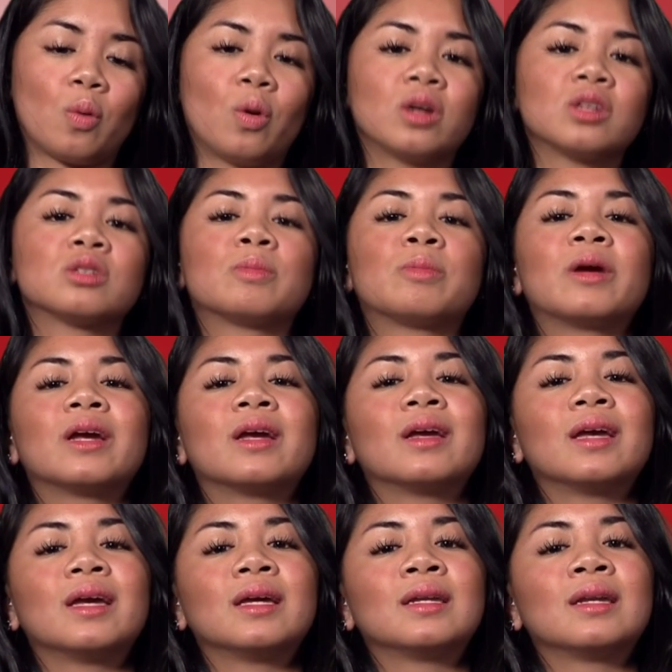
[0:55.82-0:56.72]
I wanted to bring
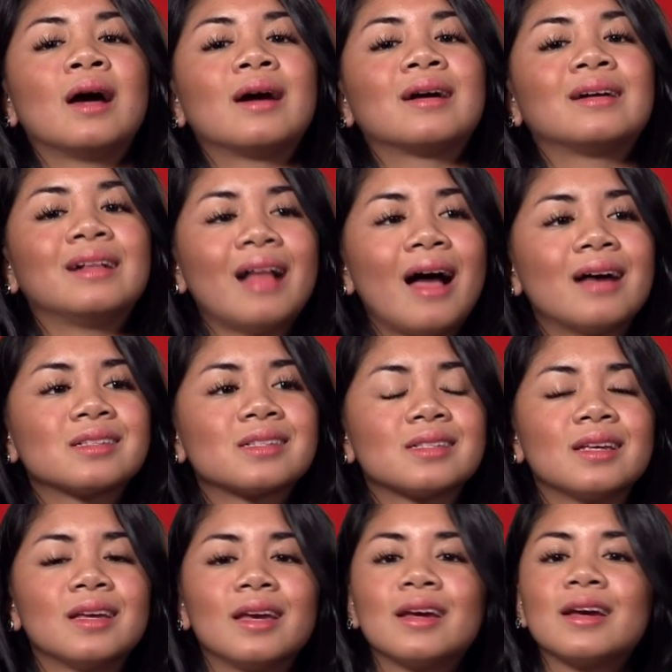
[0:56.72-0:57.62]
in a
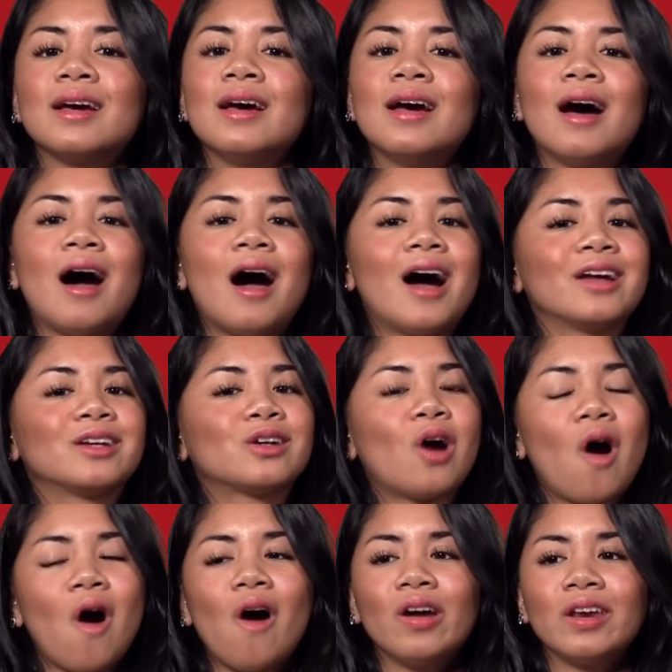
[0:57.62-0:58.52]
classic,
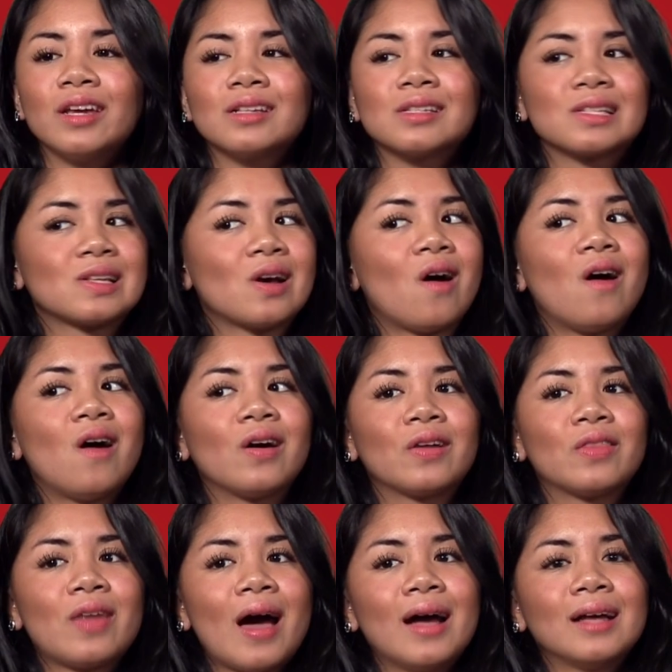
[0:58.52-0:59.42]
iconic
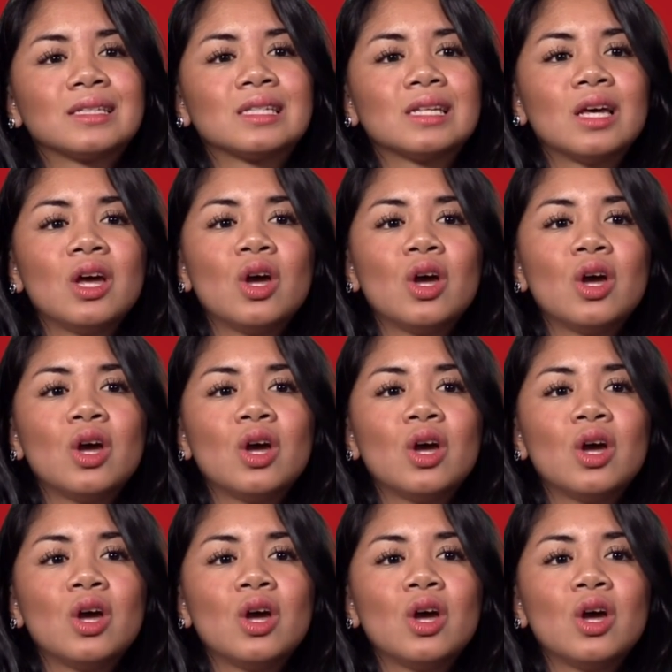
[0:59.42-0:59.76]
song that